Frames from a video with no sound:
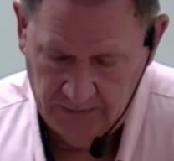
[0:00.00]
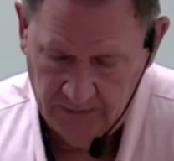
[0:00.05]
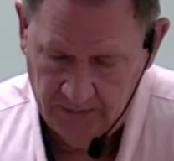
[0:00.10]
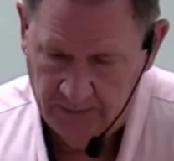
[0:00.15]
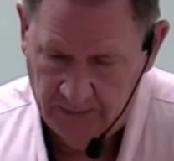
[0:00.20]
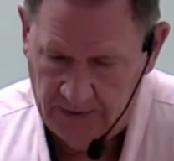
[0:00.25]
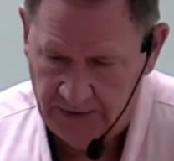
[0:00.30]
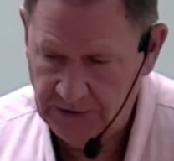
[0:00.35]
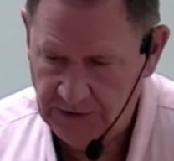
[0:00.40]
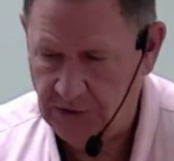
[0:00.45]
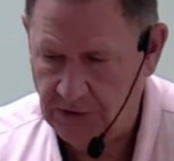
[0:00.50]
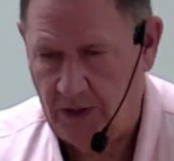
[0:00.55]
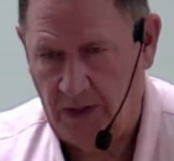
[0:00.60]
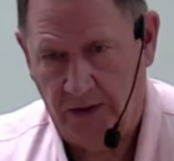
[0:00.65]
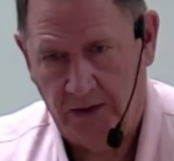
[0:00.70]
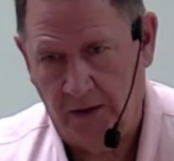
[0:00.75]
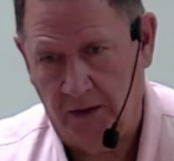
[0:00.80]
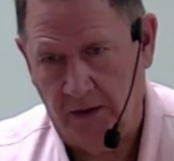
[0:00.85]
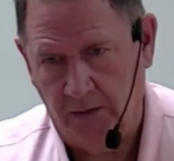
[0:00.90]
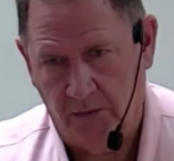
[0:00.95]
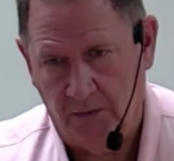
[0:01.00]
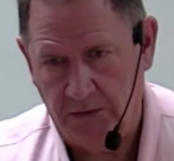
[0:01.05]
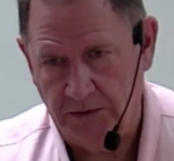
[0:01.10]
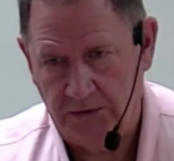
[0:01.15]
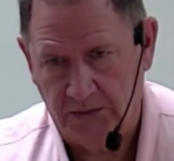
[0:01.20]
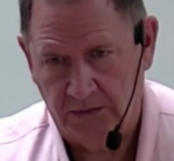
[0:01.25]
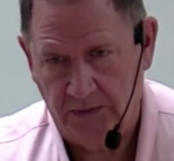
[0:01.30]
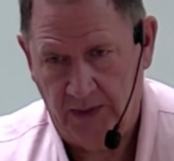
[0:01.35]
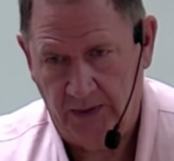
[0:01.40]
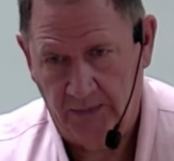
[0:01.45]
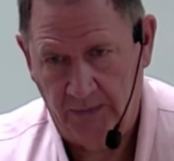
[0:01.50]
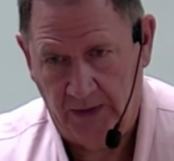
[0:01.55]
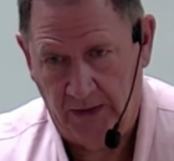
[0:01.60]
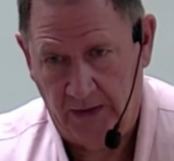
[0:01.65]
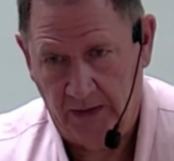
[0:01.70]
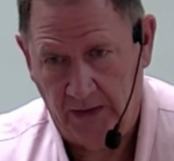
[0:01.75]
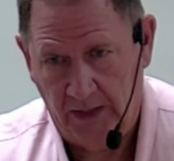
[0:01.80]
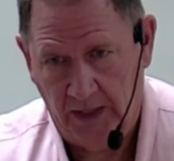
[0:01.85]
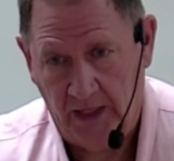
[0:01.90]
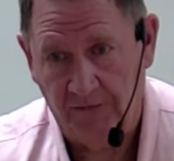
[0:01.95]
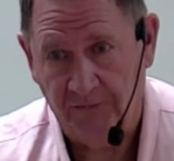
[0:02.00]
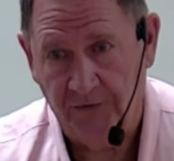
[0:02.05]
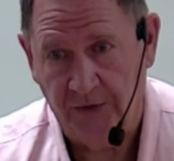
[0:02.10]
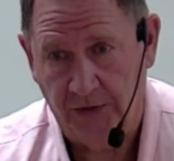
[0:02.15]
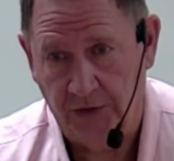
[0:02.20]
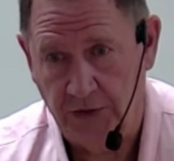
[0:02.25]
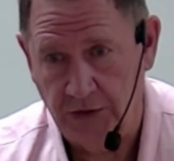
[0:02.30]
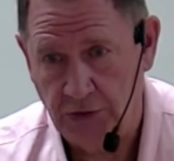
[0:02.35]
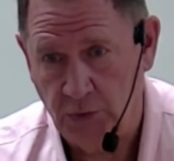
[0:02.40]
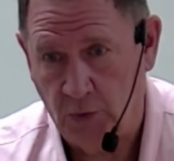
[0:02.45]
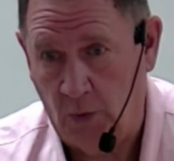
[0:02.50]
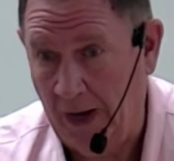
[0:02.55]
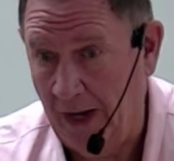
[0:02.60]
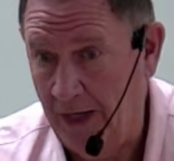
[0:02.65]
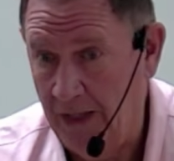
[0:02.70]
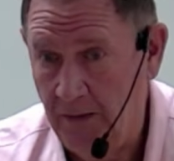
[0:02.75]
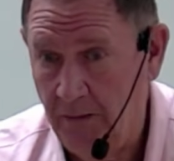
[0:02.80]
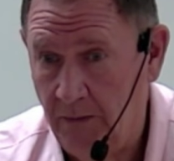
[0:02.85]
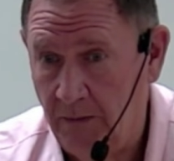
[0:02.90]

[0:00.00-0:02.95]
my saw cut was maybe 1/2 inch wide